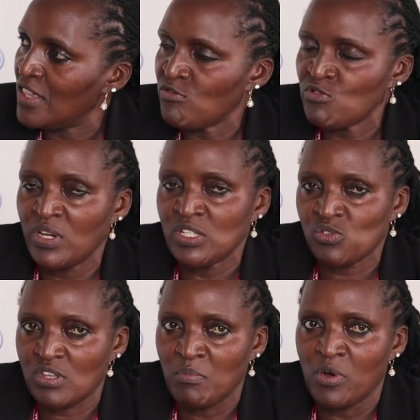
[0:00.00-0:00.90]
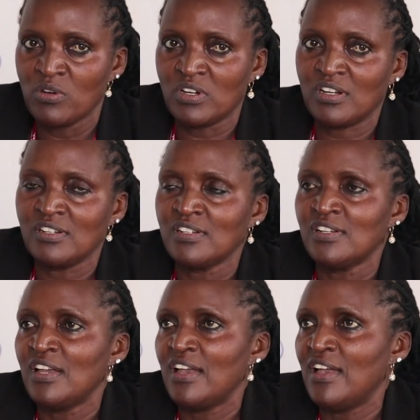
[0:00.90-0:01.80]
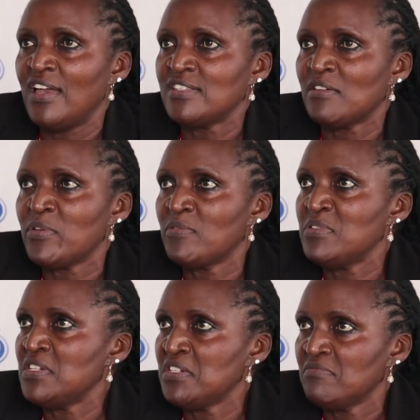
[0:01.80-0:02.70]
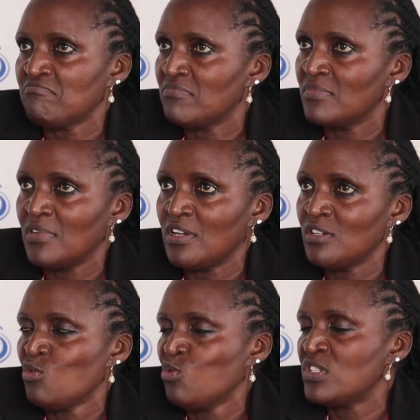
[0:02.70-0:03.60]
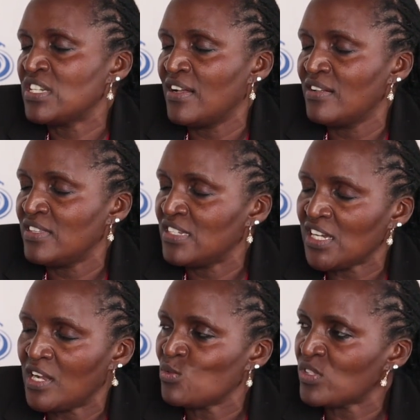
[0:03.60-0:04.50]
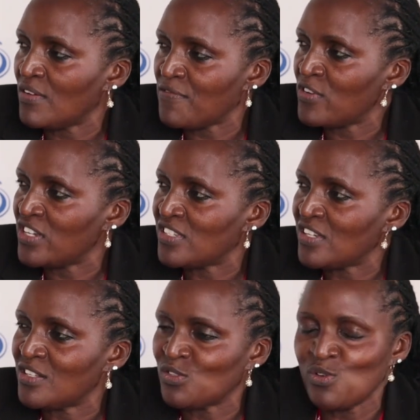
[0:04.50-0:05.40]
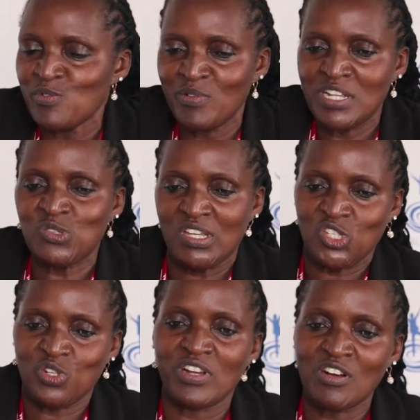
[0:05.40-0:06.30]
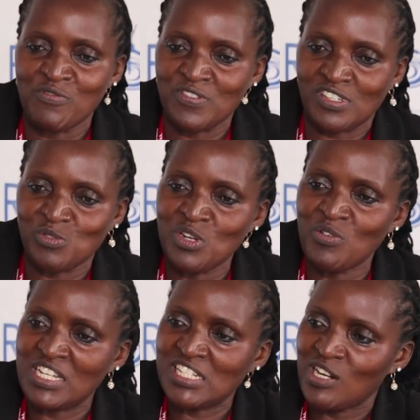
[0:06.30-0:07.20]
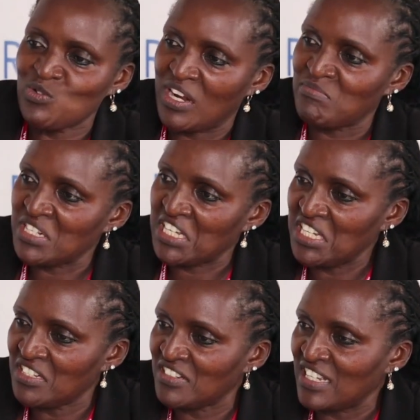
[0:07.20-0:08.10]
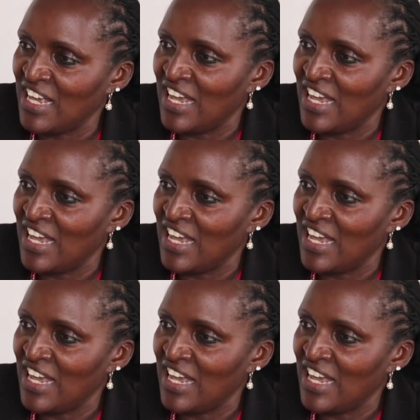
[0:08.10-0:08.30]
Then we went to the morgue, and the baby, you could tell the child was suffocated. So we went to the children's office. We know a child who had been killed.